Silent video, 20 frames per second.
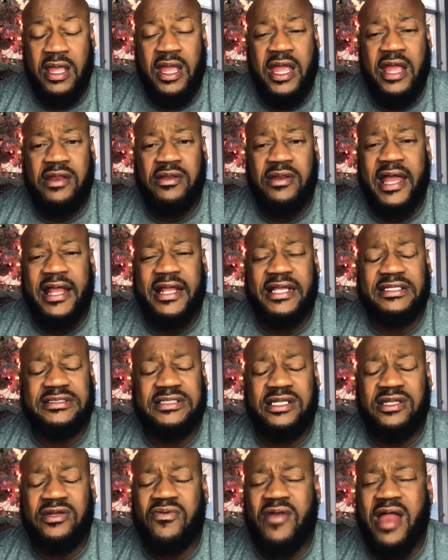And like I
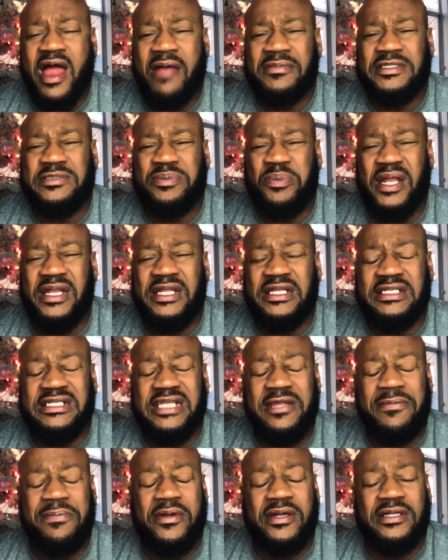said, the crime is spreading
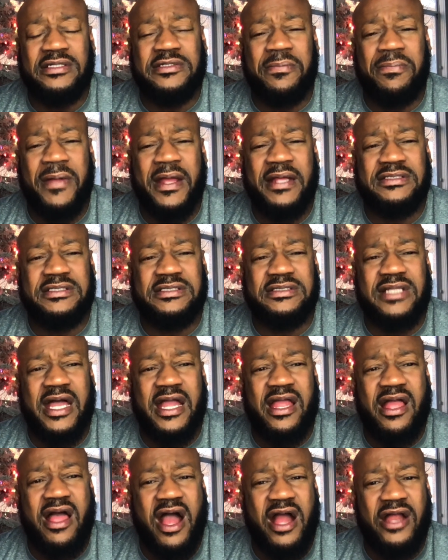deeper into places like
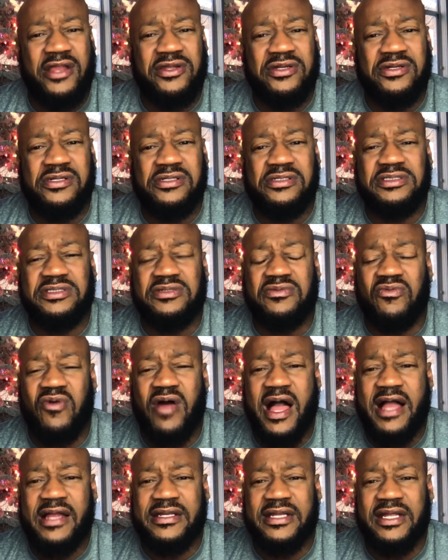Conyers and
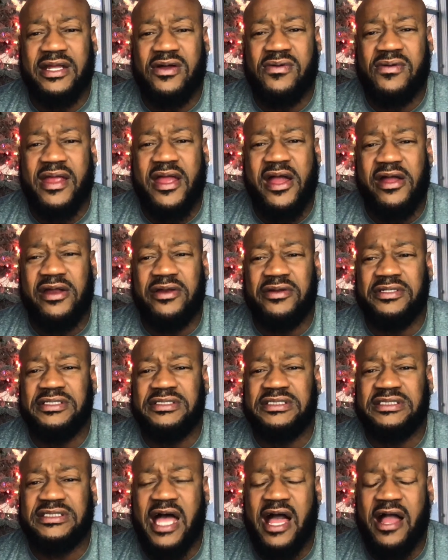Rockdale County,
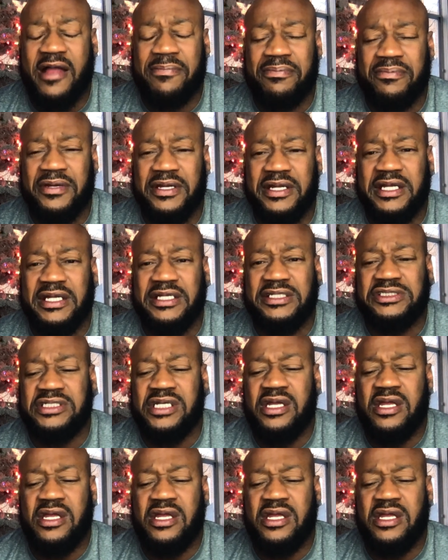Stockbridge,